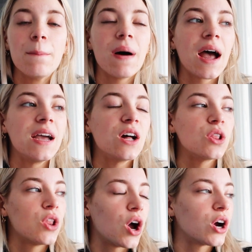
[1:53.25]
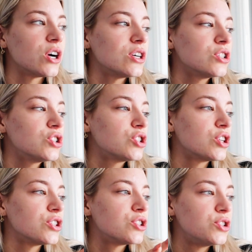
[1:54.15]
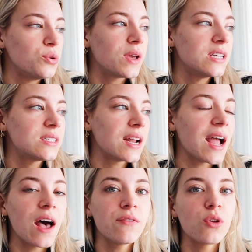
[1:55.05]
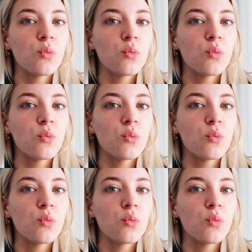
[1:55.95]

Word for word: my large suitcase that I have,